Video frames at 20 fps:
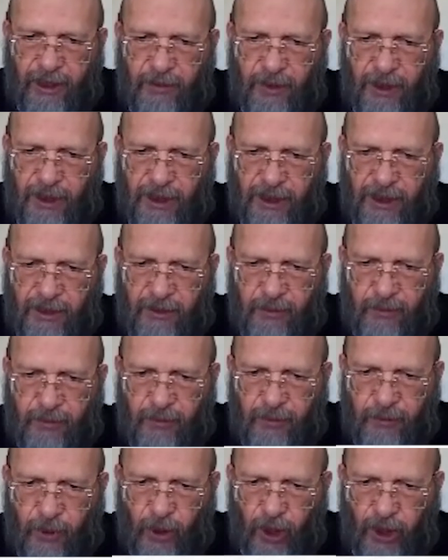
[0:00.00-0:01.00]
It means
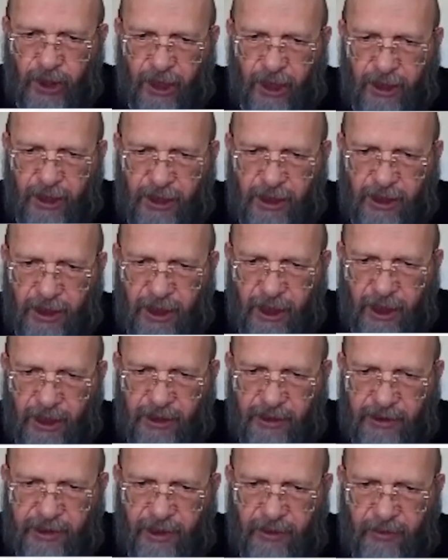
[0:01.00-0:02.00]
product
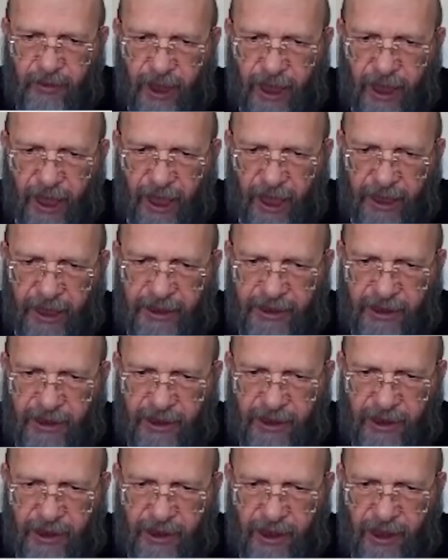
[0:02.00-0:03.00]
sigma I,
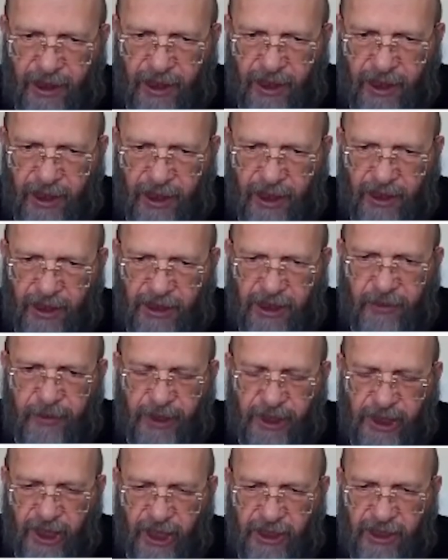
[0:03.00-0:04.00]

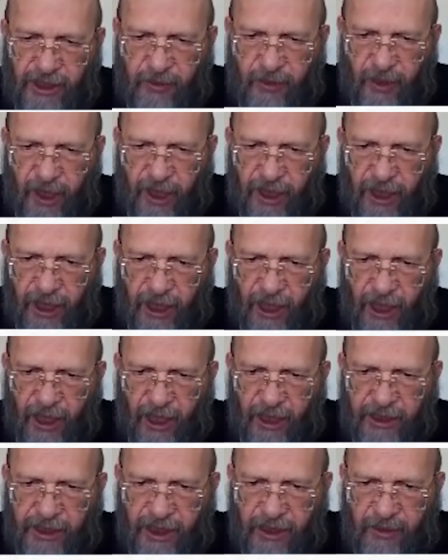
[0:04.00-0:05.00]
sigma j, sigma k,
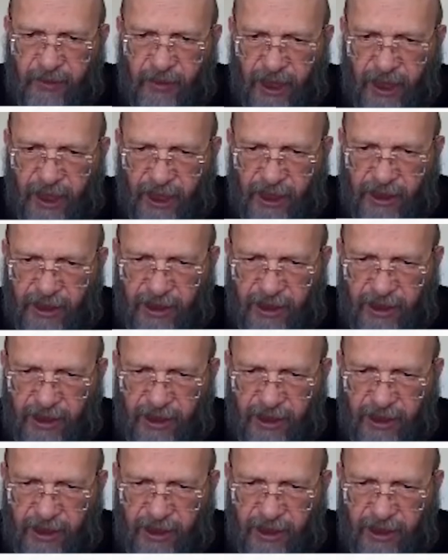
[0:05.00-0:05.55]
and sigma k,